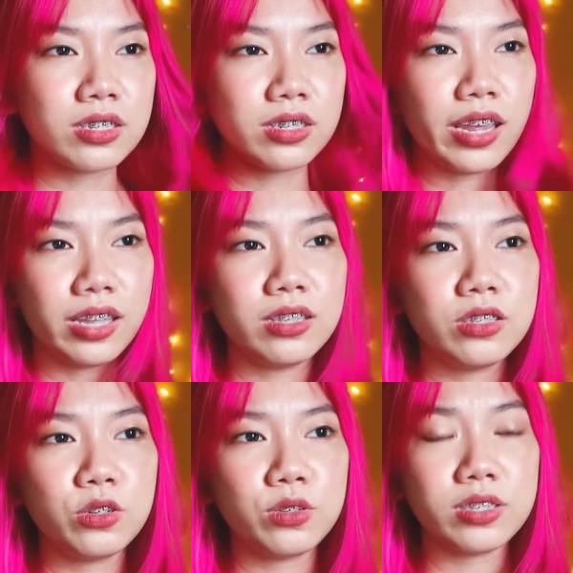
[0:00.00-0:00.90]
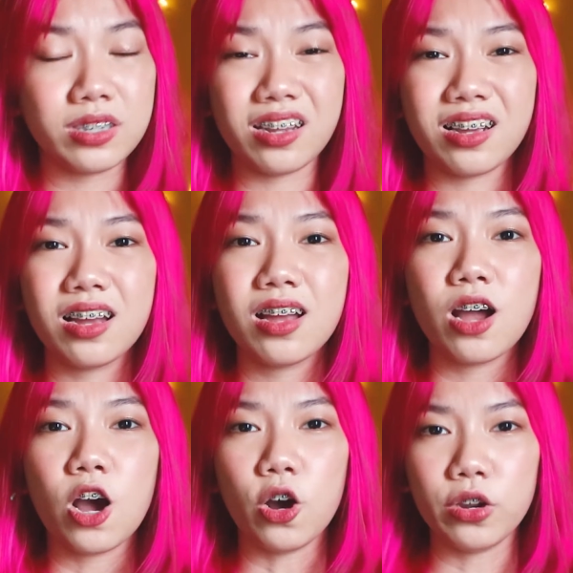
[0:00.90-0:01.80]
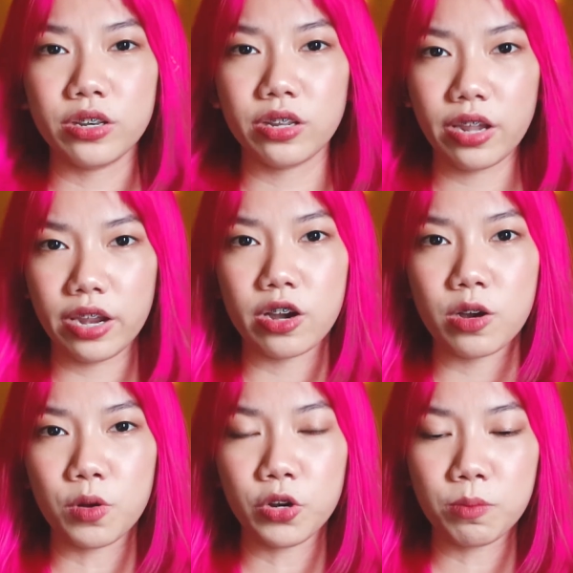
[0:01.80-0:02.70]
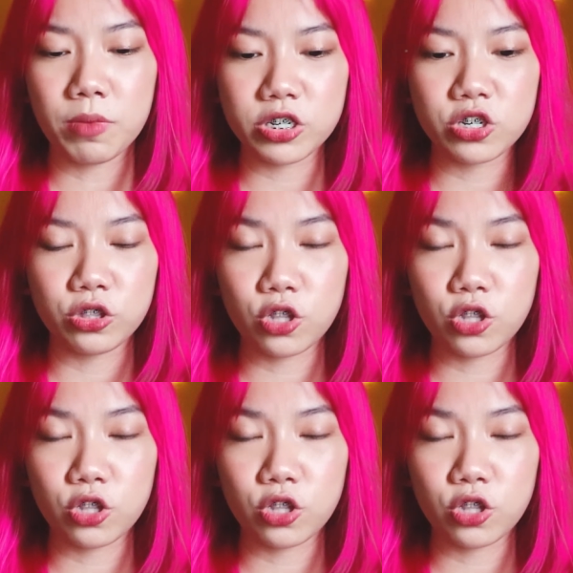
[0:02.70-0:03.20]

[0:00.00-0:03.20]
tend to stick on the hair on a much